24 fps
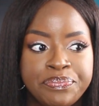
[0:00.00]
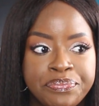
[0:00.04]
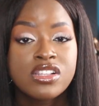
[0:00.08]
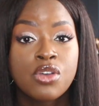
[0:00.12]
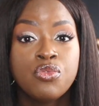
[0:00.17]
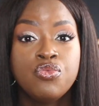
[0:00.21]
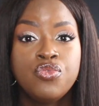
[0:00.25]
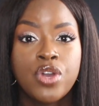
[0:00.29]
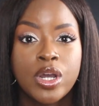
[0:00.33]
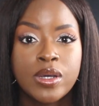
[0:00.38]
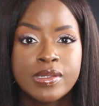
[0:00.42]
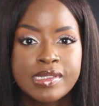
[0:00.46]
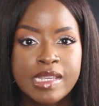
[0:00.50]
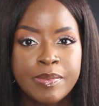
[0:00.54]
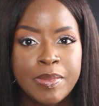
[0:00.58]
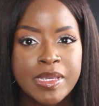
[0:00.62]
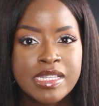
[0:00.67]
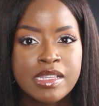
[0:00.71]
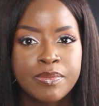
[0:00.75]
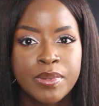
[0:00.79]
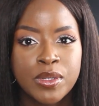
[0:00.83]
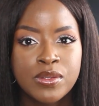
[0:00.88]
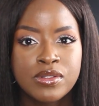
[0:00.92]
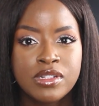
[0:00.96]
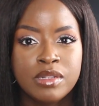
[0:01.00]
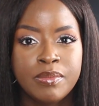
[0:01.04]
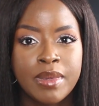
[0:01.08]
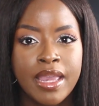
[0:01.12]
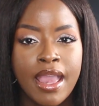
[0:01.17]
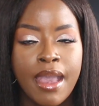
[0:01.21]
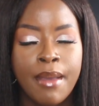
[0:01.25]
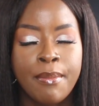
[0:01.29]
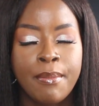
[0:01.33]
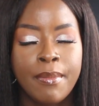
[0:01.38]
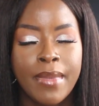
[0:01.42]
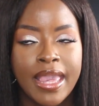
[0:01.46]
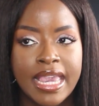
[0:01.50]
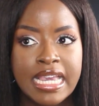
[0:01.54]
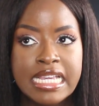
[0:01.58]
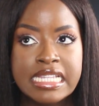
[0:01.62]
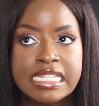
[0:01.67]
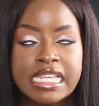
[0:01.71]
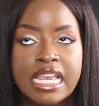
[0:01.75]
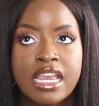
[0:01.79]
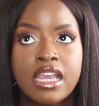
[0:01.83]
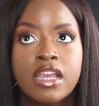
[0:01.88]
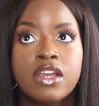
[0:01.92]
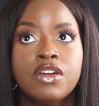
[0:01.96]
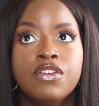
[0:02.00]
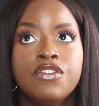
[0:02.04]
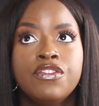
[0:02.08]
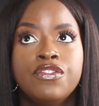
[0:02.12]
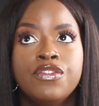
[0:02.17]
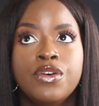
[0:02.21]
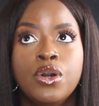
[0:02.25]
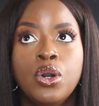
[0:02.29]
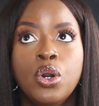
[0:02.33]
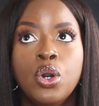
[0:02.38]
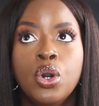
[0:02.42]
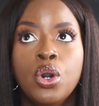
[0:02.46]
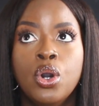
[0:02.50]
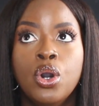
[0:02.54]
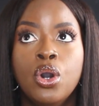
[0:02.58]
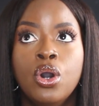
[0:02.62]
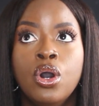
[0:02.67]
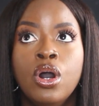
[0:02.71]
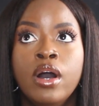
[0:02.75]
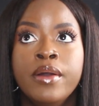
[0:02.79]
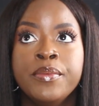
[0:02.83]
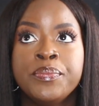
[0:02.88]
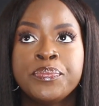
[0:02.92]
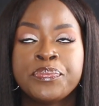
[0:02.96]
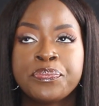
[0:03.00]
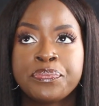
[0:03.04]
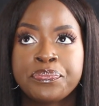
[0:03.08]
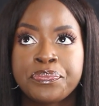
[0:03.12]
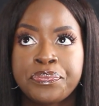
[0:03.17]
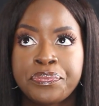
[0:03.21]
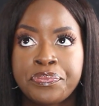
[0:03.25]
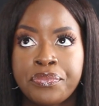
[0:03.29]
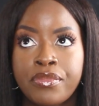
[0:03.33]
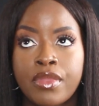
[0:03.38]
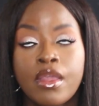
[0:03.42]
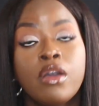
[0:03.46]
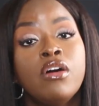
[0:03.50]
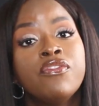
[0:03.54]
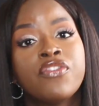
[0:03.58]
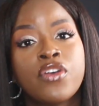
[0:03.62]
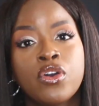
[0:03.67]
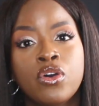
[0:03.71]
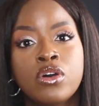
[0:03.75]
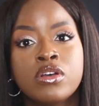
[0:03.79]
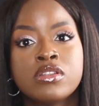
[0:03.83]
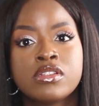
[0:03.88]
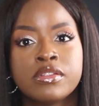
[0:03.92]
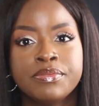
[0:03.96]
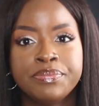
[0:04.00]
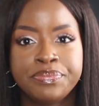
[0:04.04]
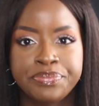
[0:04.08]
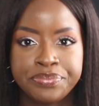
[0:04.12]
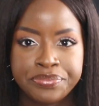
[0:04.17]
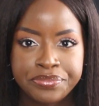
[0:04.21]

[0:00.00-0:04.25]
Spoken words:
So Rosehip is supposed to be amazing for, of course,